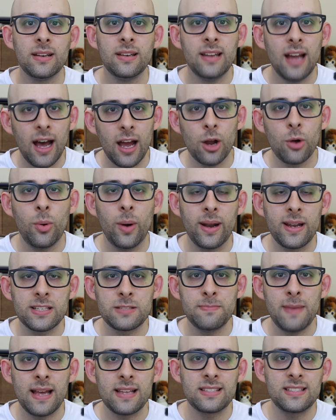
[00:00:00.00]
Not quite as
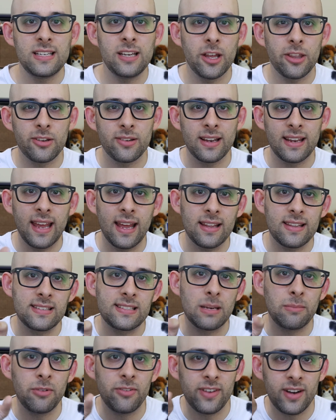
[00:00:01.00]
messy, other than getting
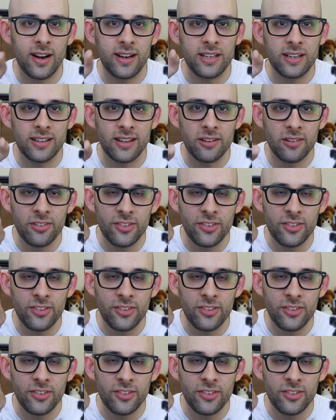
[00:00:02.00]
some of it on your little